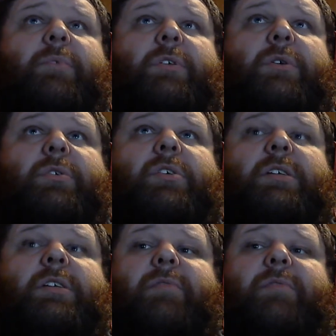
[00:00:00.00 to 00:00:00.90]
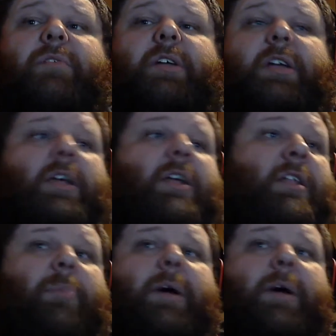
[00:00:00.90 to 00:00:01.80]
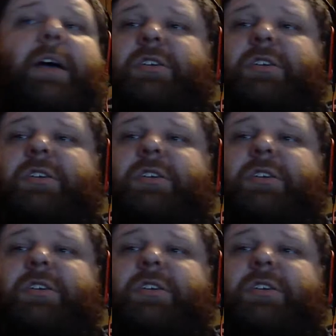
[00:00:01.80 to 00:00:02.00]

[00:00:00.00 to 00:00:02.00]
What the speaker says: So she's definitely in the back.